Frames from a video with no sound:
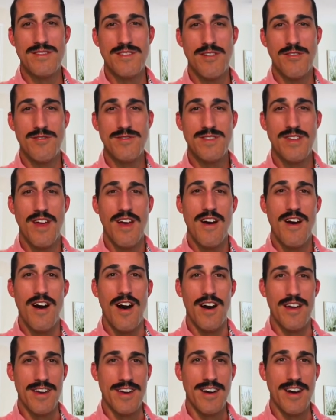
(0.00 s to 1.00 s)
Coast
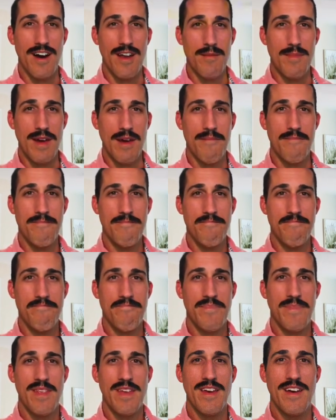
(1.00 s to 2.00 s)
on economy.
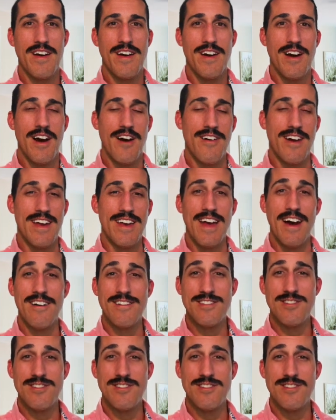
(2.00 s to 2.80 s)
All right, now let's